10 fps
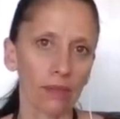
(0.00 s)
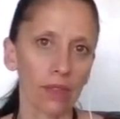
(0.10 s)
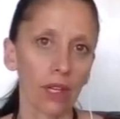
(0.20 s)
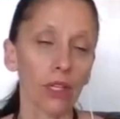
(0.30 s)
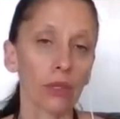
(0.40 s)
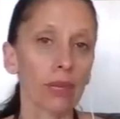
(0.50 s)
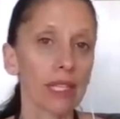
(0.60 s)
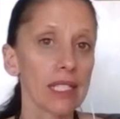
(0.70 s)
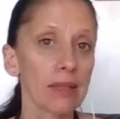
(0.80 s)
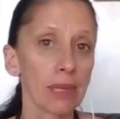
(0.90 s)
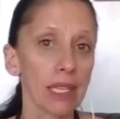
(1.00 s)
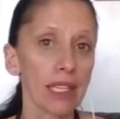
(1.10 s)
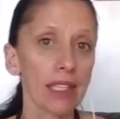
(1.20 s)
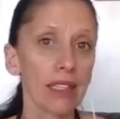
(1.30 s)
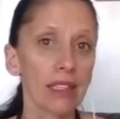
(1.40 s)
Are you meant to
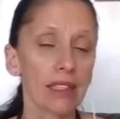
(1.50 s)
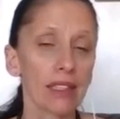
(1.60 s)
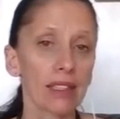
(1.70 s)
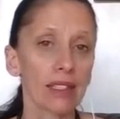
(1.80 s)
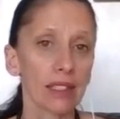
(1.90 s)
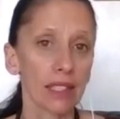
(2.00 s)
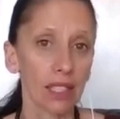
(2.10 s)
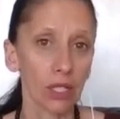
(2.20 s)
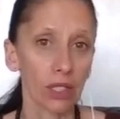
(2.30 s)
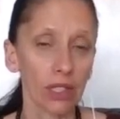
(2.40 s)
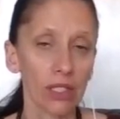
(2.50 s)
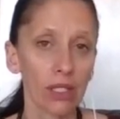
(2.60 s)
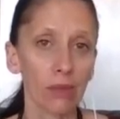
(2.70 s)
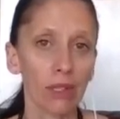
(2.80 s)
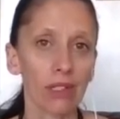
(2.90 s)
be here in this
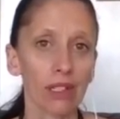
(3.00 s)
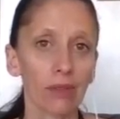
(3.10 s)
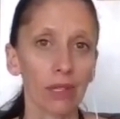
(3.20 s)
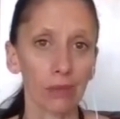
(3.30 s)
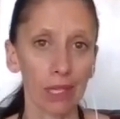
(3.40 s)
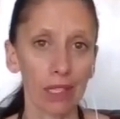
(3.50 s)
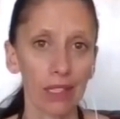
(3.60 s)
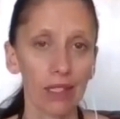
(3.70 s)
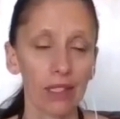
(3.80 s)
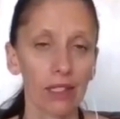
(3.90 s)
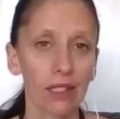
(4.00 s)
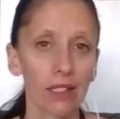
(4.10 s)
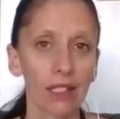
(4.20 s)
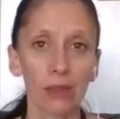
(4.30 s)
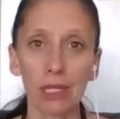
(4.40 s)
community with me?
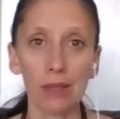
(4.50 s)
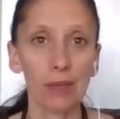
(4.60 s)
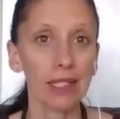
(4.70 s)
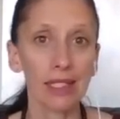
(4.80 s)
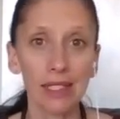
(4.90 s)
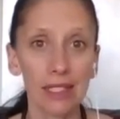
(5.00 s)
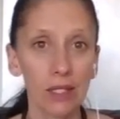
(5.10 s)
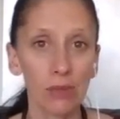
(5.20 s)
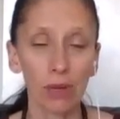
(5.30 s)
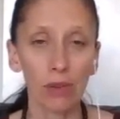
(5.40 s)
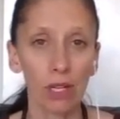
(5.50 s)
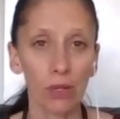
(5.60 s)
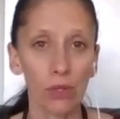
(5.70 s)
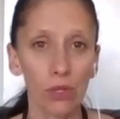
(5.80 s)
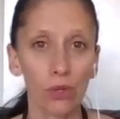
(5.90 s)
Are you meant to be listening to my radio
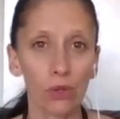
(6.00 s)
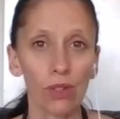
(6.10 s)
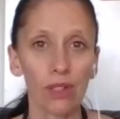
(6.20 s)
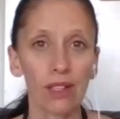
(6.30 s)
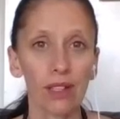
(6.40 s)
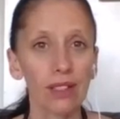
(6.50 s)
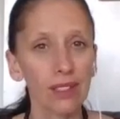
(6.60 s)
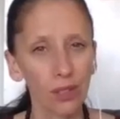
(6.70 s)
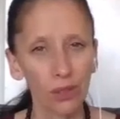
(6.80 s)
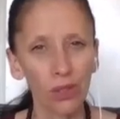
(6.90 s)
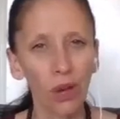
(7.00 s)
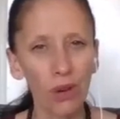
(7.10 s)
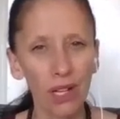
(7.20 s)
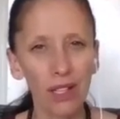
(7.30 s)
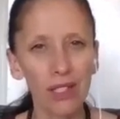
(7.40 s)
show? You'll know
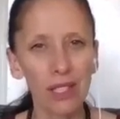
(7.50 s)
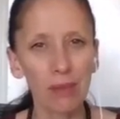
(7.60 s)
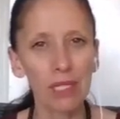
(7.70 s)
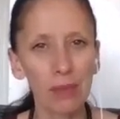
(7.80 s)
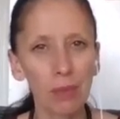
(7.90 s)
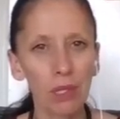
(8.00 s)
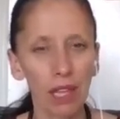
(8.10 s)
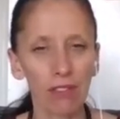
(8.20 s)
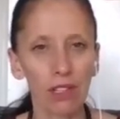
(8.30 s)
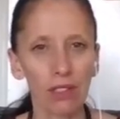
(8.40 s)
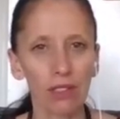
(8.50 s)
it on some deeper level.